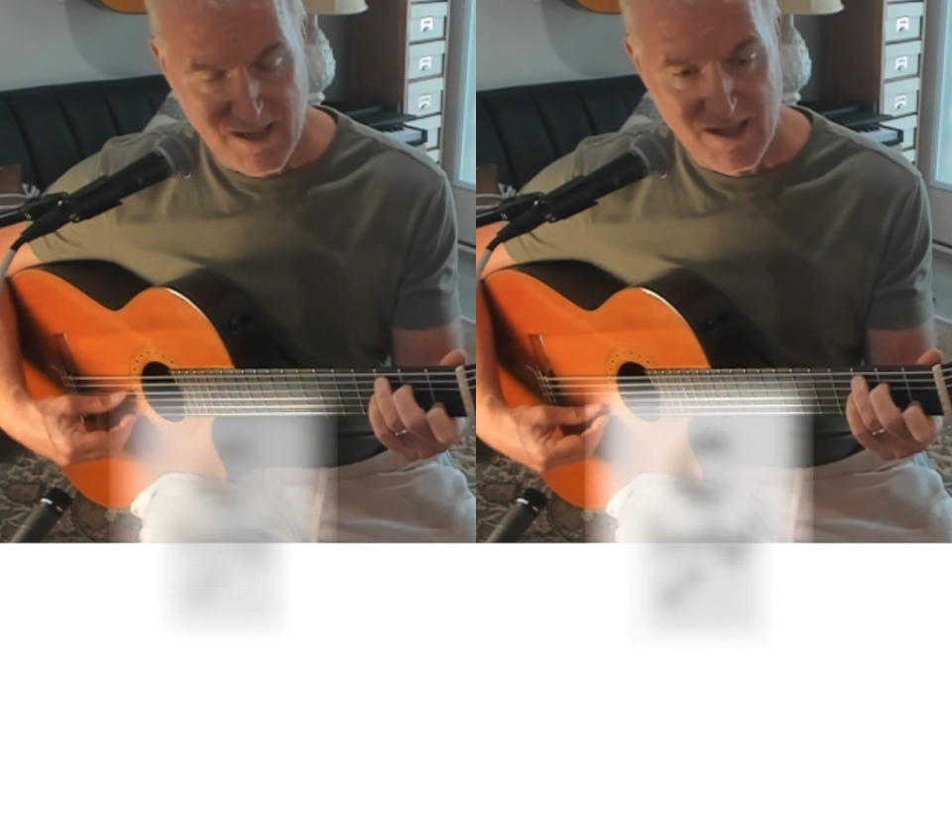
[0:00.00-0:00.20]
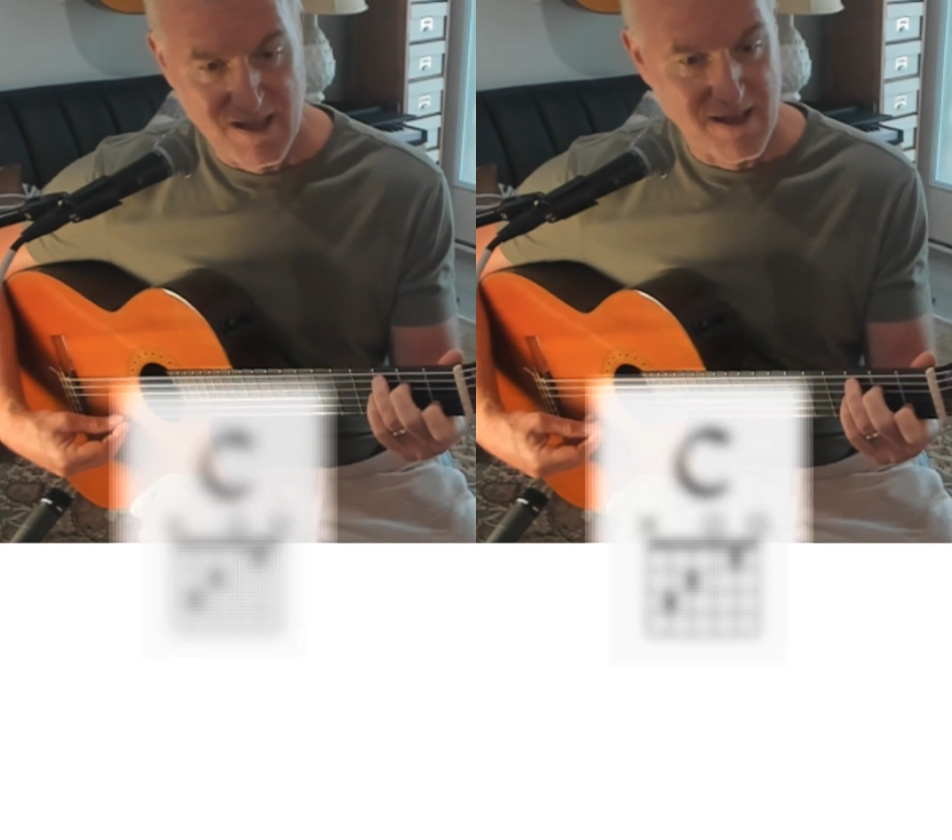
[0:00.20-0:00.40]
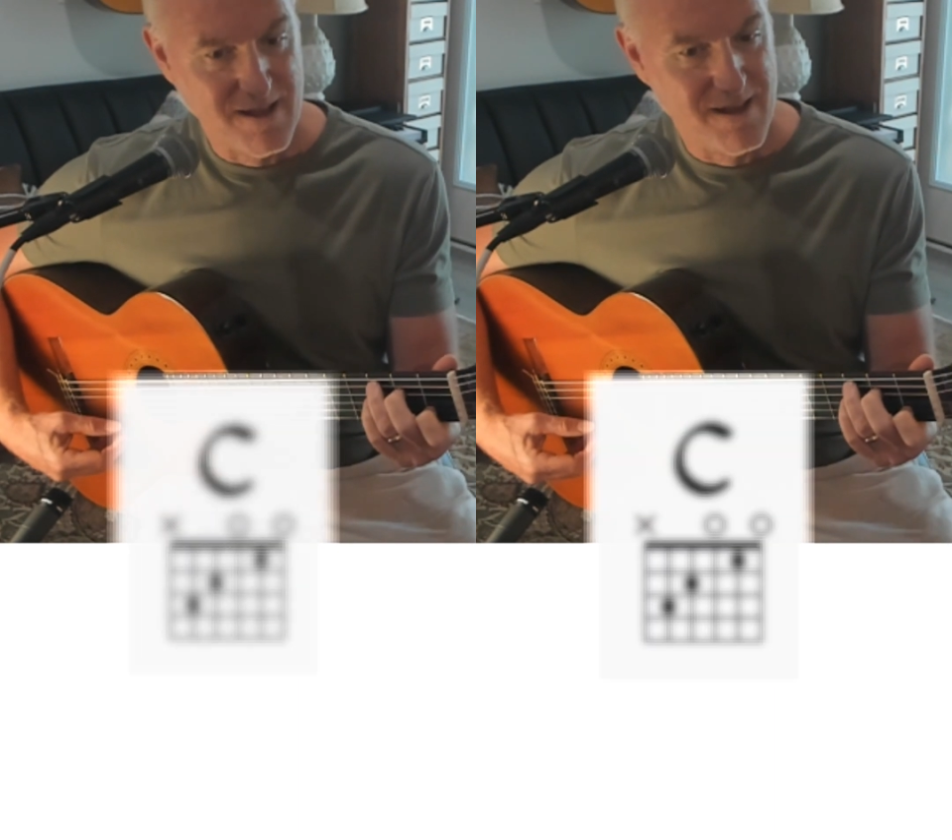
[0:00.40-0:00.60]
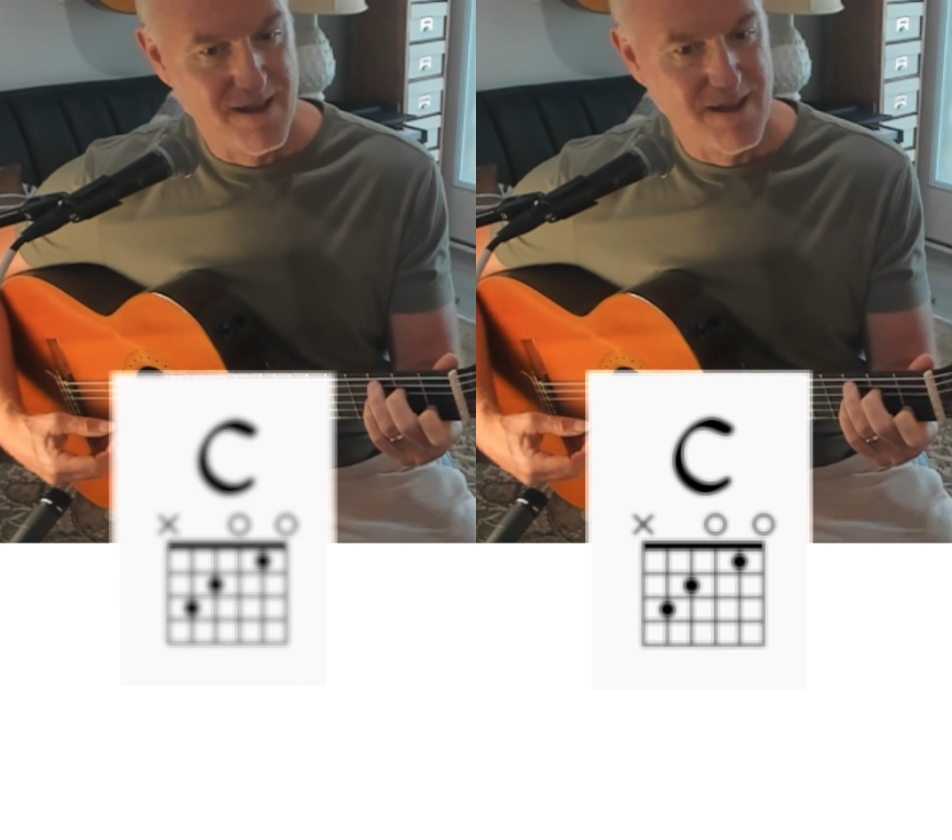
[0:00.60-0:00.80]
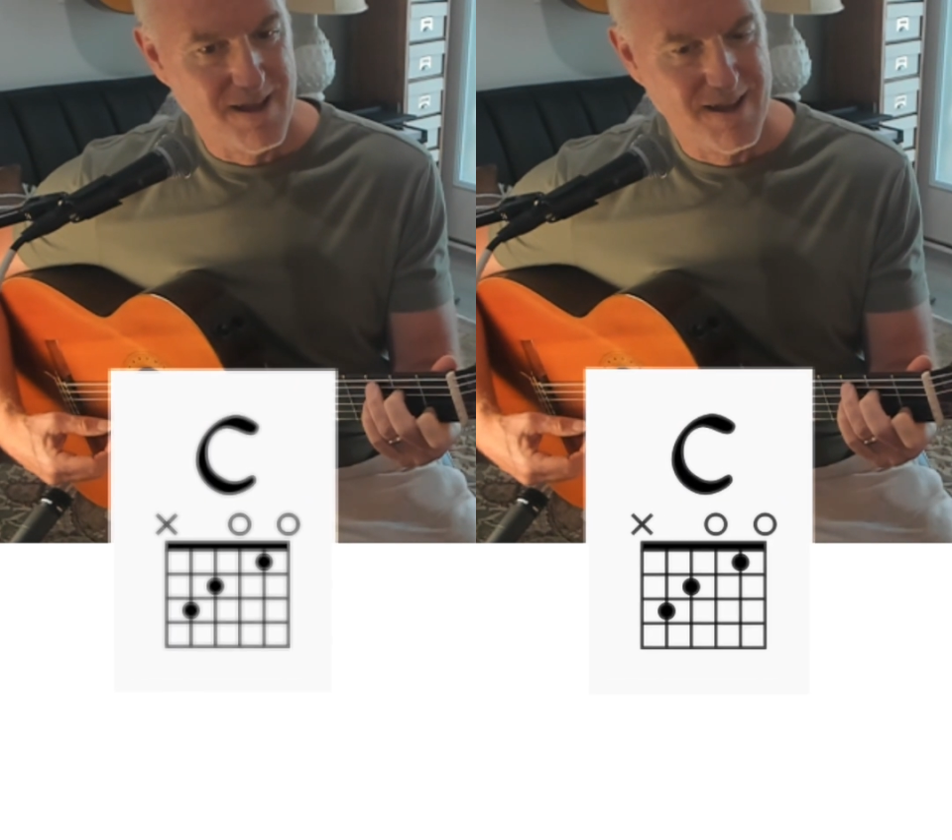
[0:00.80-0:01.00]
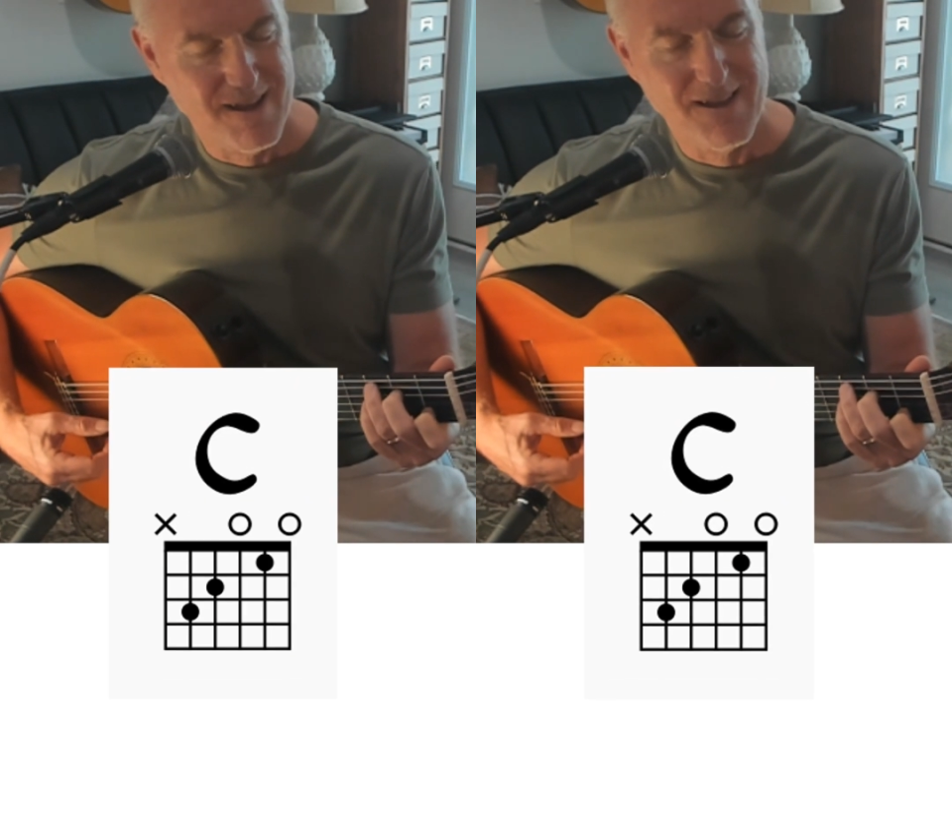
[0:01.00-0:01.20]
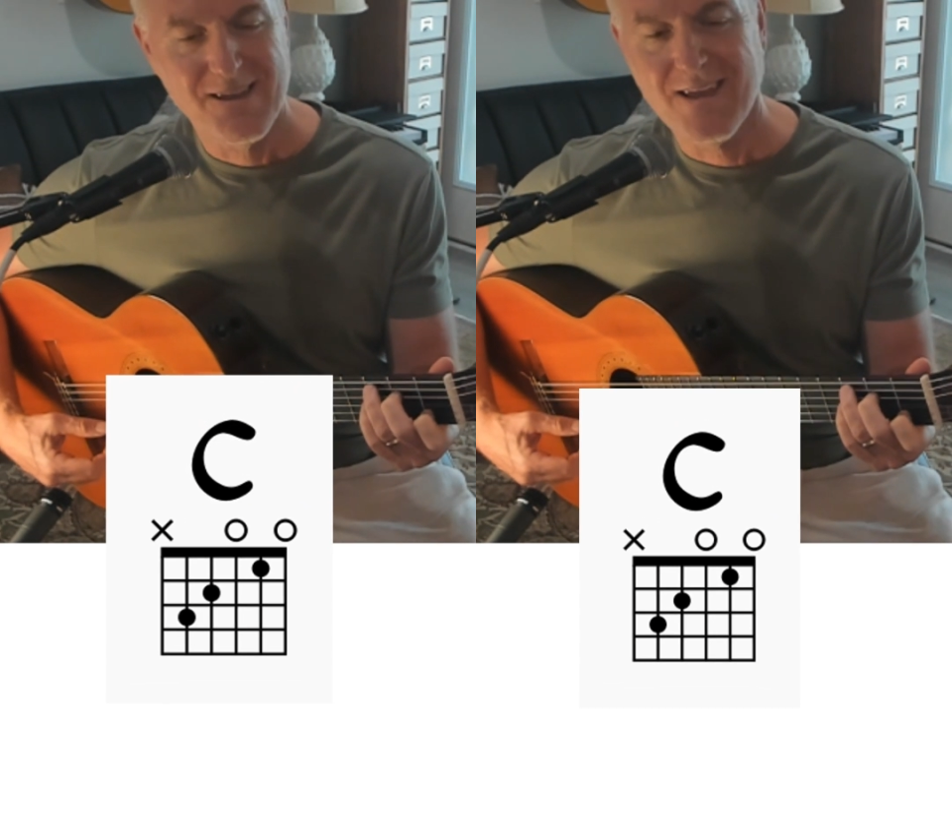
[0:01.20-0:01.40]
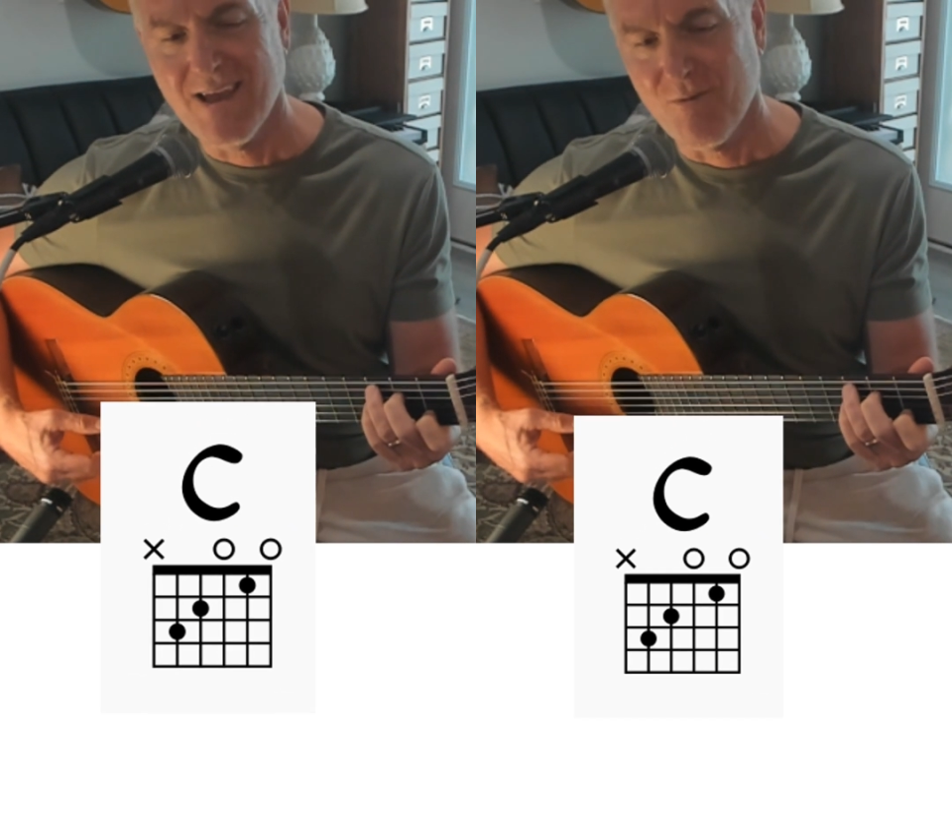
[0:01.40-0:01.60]

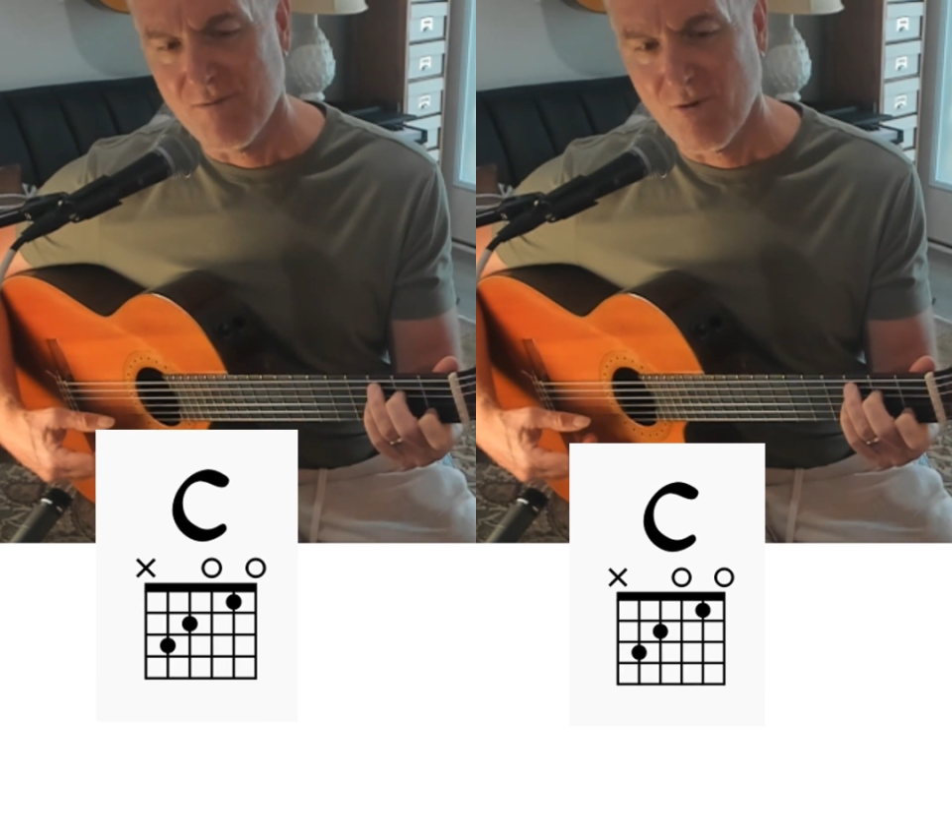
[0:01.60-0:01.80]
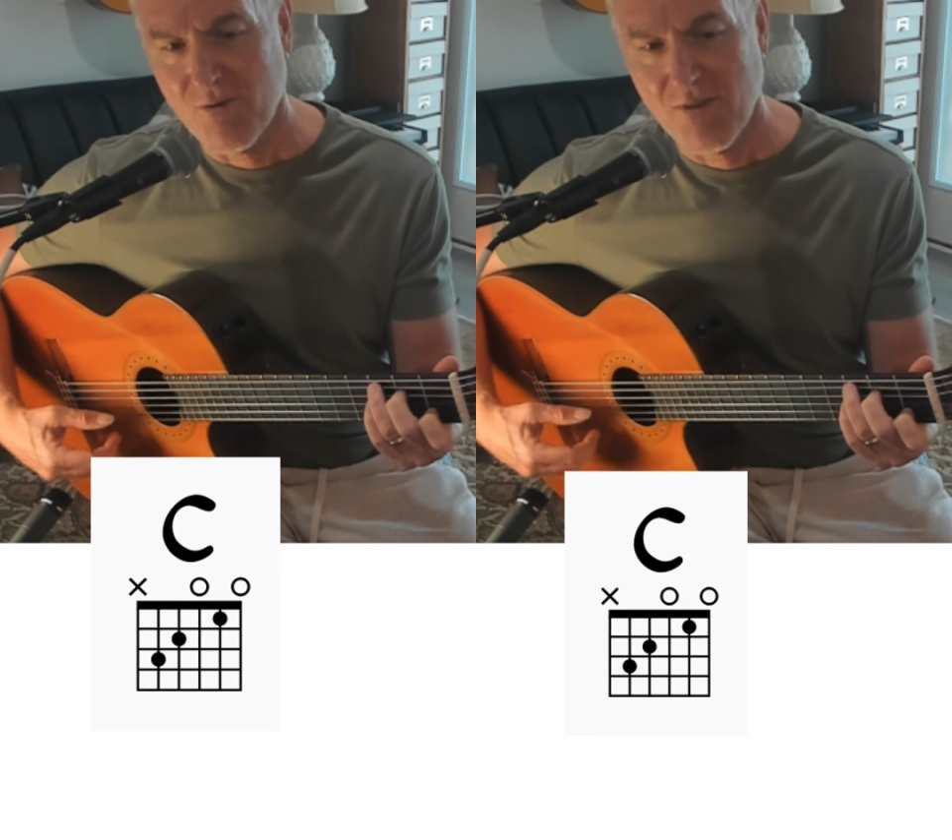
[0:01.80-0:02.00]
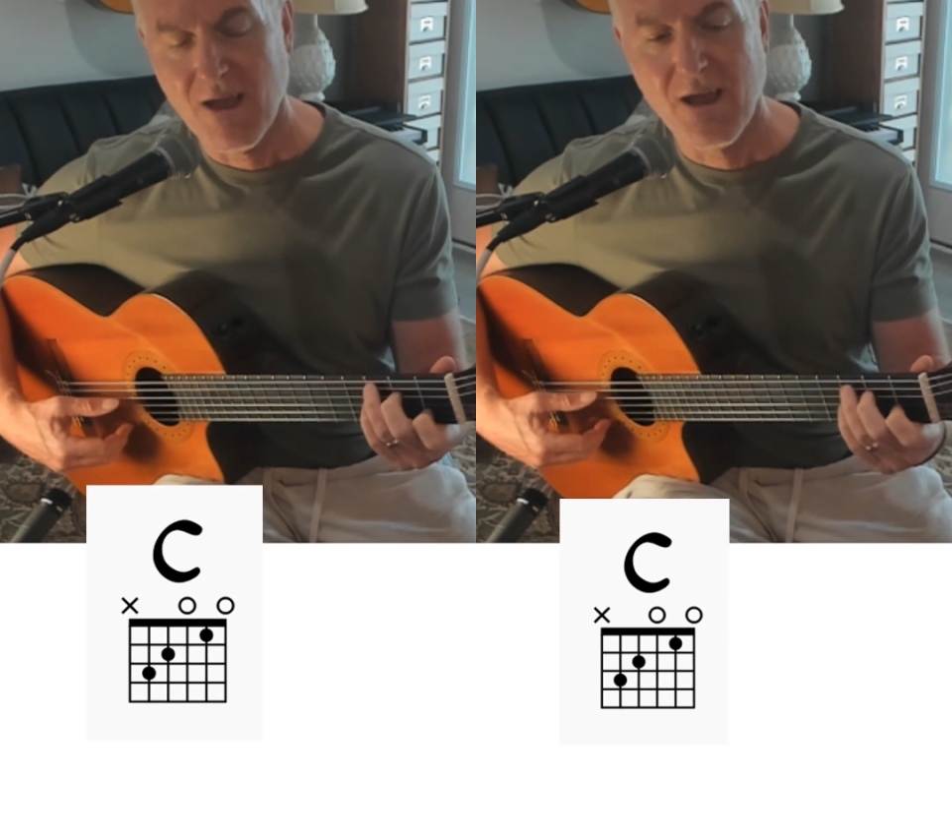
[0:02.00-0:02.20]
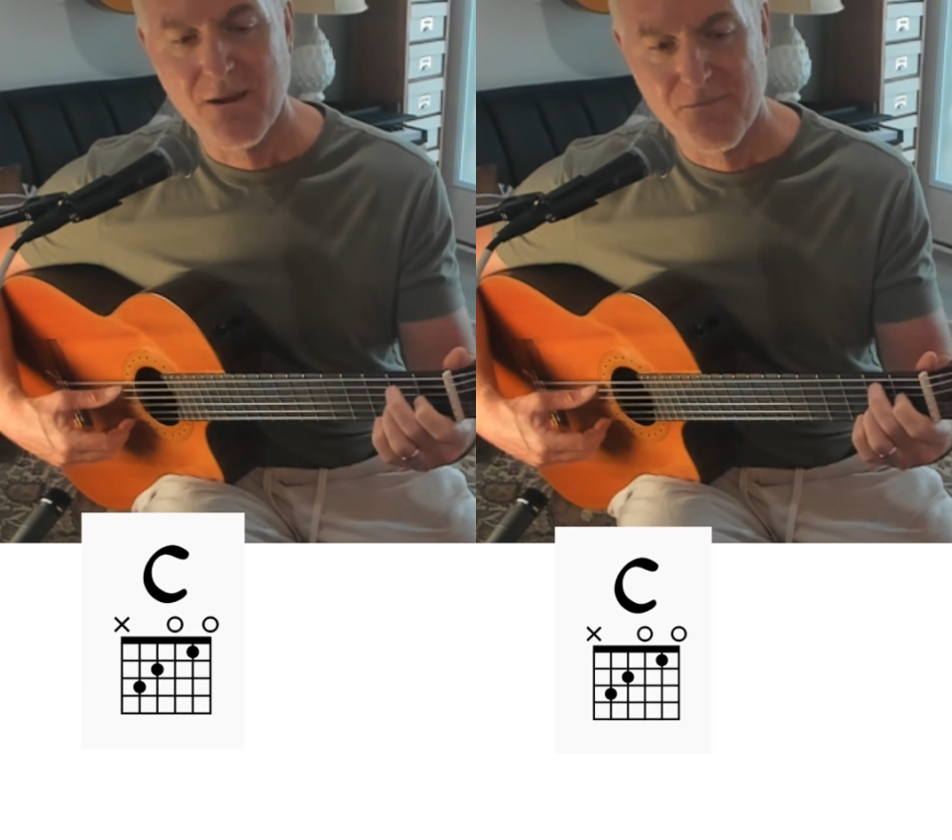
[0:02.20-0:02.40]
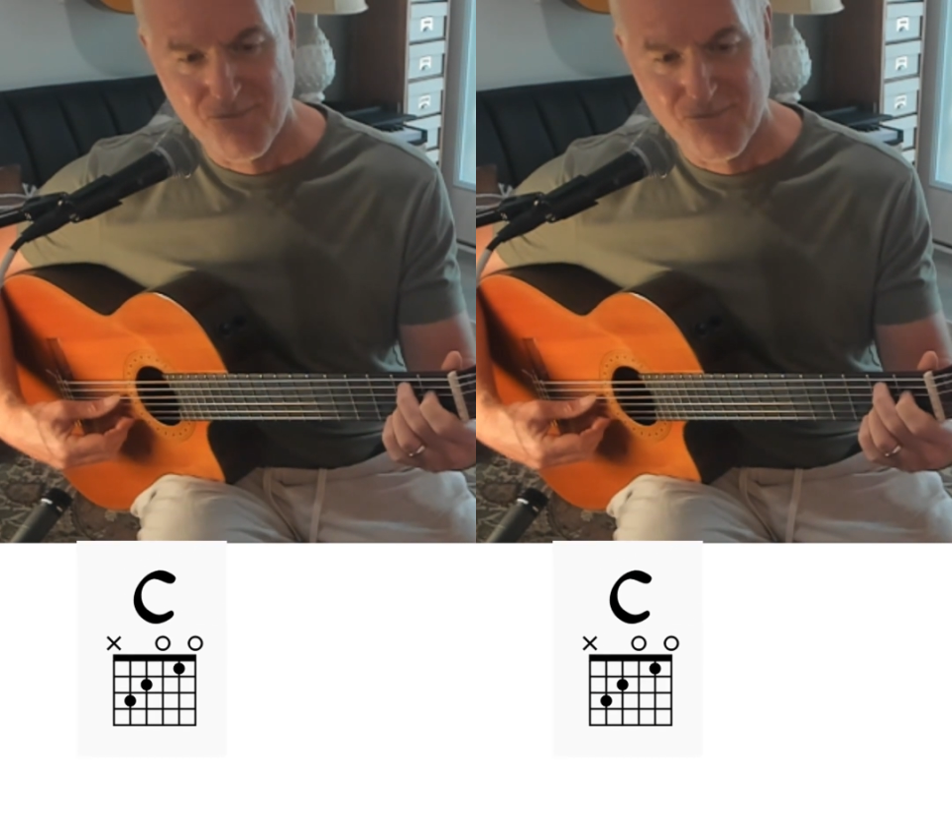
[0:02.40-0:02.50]
Yeah, we've heard that.